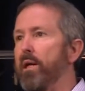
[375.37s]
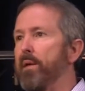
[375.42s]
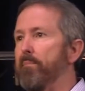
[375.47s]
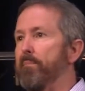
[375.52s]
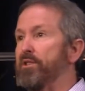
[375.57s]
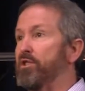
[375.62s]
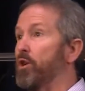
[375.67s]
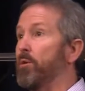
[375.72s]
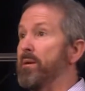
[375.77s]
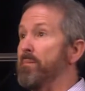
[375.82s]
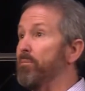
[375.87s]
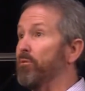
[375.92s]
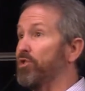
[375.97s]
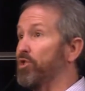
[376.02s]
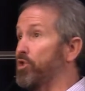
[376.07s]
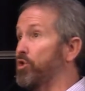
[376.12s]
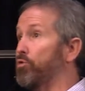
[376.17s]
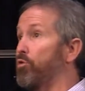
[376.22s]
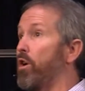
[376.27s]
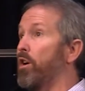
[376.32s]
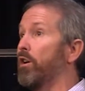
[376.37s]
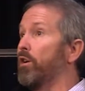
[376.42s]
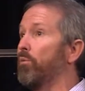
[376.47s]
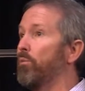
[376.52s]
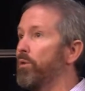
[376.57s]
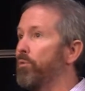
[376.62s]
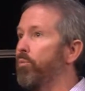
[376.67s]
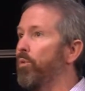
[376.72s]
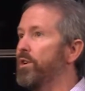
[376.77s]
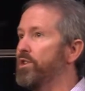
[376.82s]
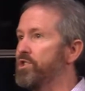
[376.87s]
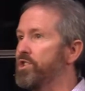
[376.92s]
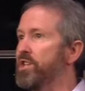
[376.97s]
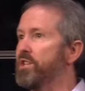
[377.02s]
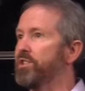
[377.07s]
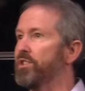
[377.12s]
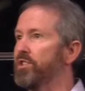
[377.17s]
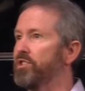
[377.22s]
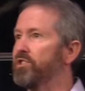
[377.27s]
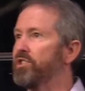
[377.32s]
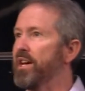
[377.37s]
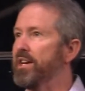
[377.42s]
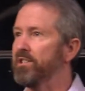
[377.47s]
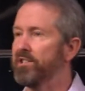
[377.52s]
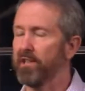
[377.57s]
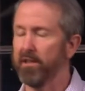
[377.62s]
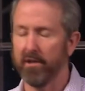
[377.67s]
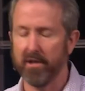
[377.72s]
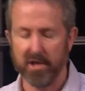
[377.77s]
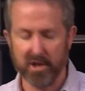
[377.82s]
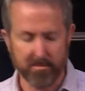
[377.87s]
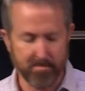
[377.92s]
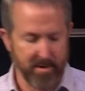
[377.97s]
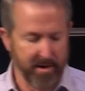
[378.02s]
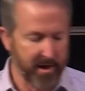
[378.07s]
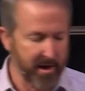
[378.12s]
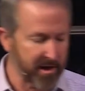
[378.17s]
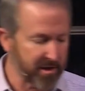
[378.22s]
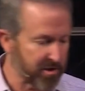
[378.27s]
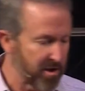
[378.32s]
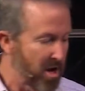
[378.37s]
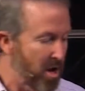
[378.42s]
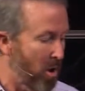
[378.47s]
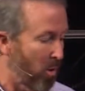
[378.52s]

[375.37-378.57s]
so many people struggle with what Jesus says here is because